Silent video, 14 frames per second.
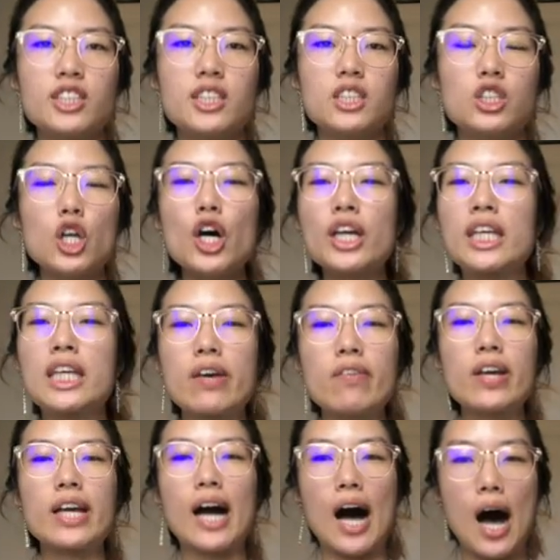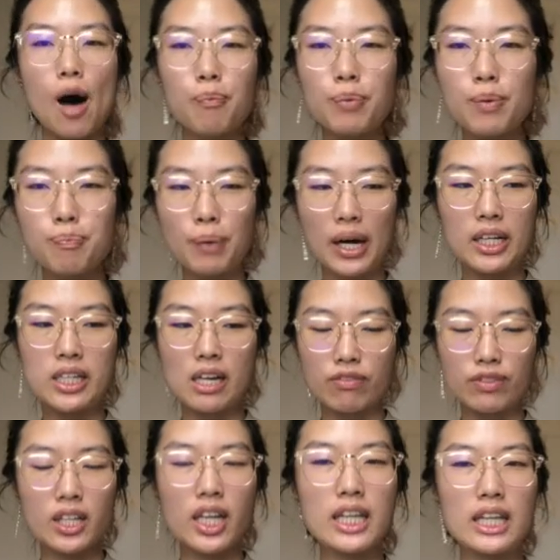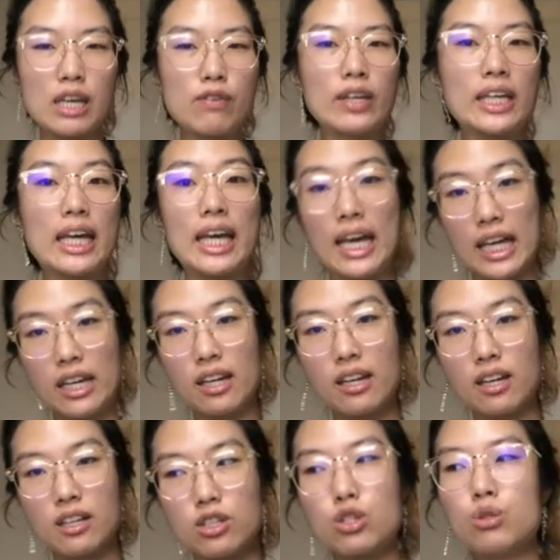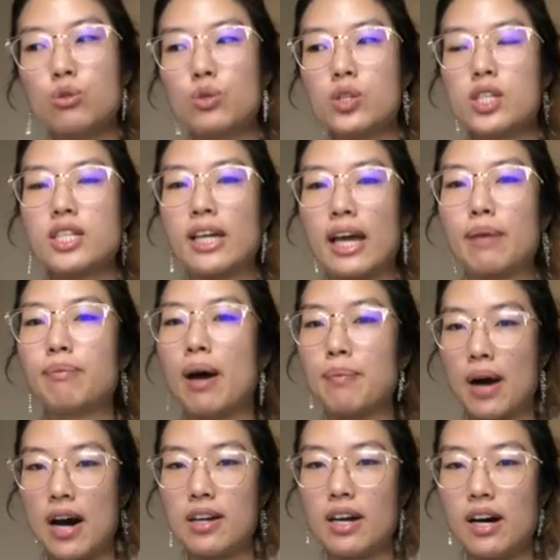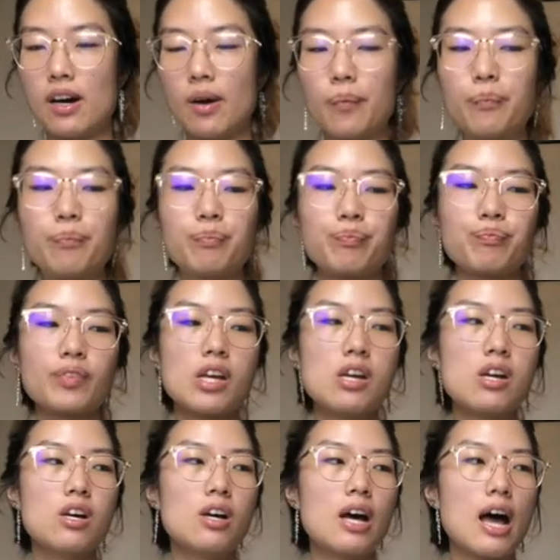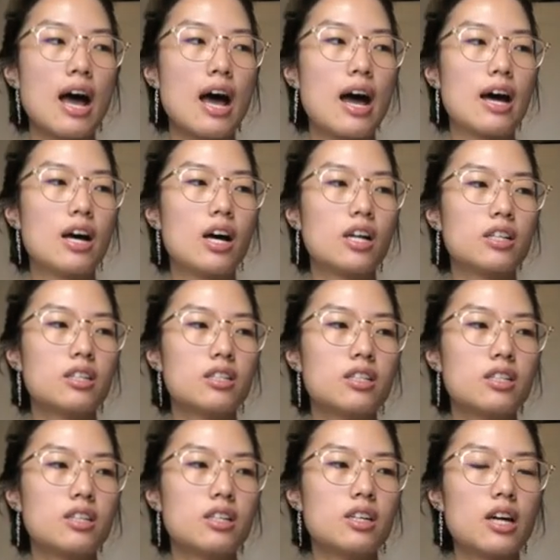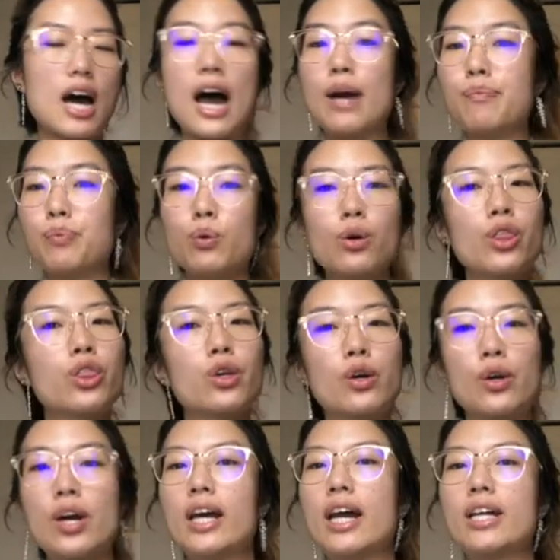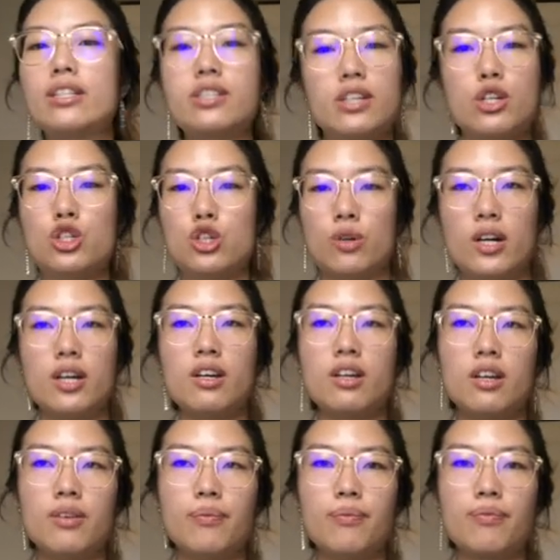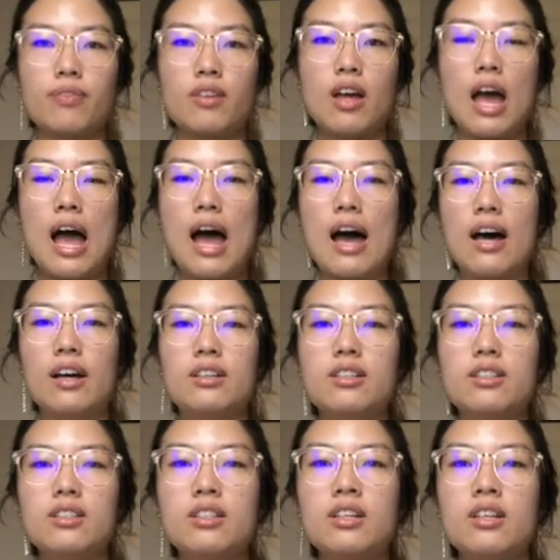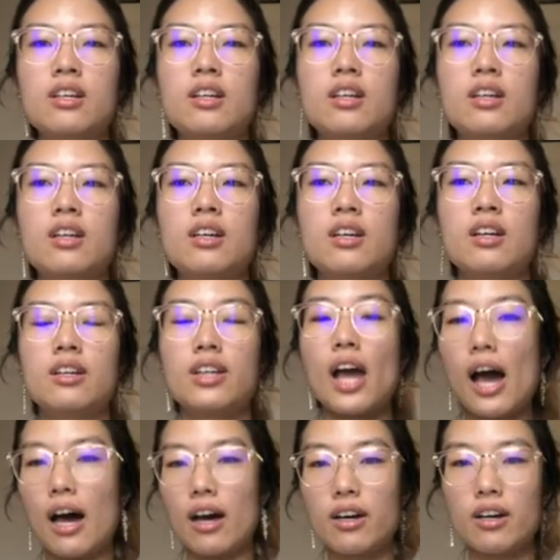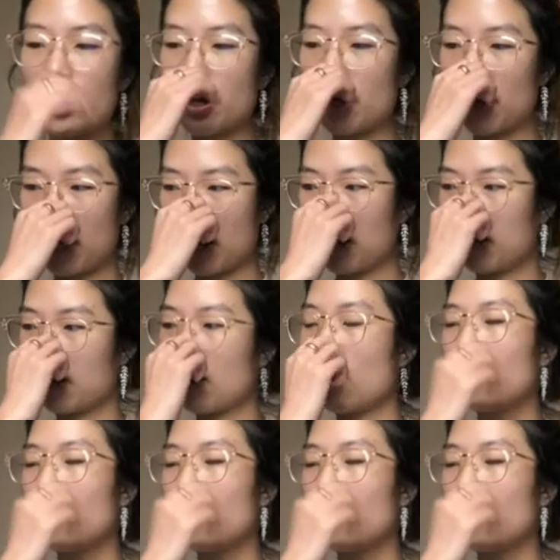not giving up, but definitely giving in to seeing my partner. And I pulled through and I didn't do it. And yeah, on